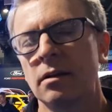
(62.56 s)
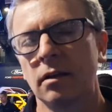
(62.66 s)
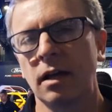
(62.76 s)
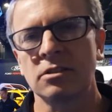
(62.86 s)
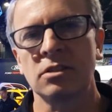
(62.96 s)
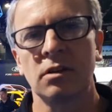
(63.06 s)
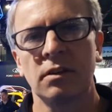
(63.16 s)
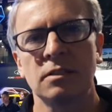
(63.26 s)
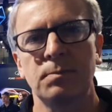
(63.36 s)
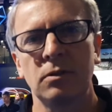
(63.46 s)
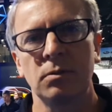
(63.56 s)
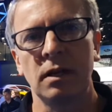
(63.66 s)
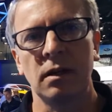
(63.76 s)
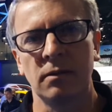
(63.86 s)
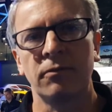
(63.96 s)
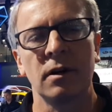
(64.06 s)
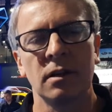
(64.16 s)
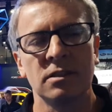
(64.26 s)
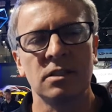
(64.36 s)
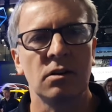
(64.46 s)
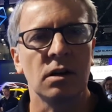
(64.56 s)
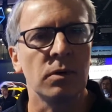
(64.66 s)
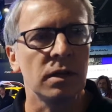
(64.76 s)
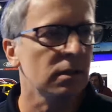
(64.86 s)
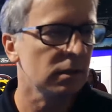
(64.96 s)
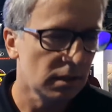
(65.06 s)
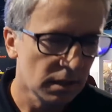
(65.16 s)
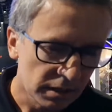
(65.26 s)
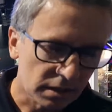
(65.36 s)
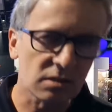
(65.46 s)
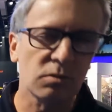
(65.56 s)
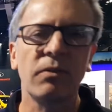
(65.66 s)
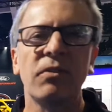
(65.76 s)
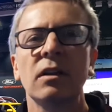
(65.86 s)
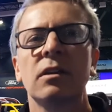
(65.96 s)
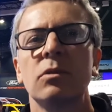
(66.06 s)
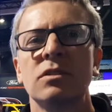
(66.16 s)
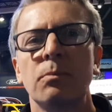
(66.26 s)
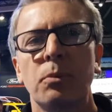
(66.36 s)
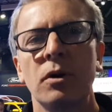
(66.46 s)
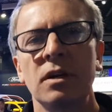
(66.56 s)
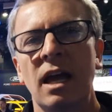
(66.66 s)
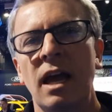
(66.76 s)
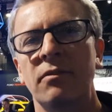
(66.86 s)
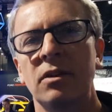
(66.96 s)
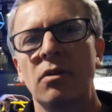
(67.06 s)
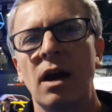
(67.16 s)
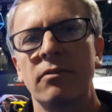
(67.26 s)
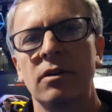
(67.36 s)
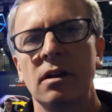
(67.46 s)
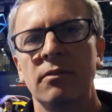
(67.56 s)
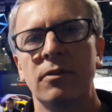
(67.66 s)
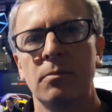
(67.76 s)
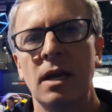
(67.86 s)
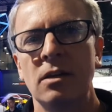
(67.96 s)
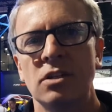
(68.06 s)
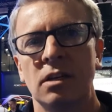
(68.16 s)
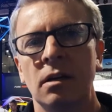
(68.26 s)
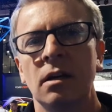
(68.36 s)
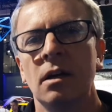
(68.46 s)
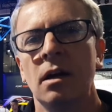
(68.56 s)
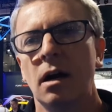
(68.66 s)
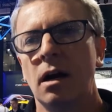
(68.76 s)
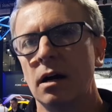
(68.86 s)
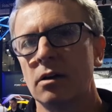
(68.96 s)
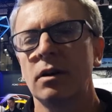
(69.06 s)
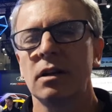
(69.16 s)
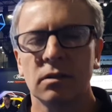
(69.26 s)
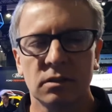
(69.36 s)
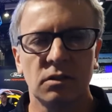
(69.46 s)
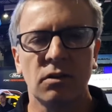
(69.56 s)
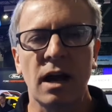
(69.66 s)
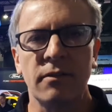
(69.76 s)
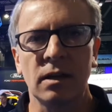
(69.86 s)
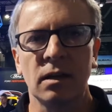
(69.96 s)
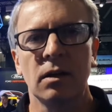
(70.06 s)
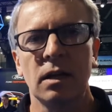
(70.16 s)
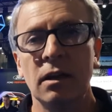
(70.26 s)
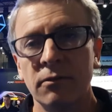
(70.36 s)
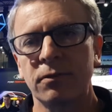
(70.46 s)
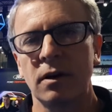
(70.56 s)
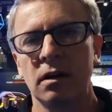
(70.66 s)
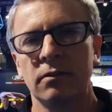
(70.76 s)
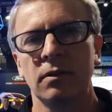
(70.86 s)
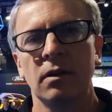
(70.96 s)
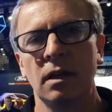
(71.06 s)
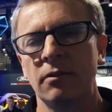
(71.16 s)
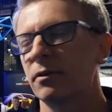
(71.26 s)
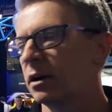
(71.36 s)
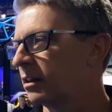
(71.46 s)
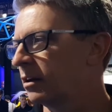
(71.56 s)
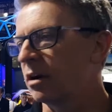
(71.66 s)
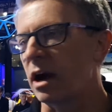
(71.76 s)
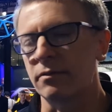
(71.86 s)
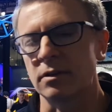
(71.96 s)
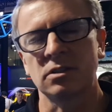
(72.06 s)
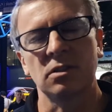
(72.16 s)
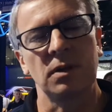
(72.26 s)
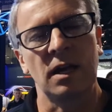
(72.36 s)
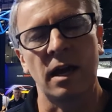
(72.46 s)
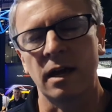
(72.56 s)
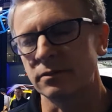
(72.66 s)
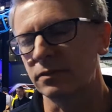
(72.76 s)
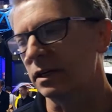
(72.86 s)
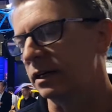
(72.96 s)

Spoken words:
cluster that's in front of the steering wheel, because we felt it was important to have the driver information critical to driving in front of the driver. So we have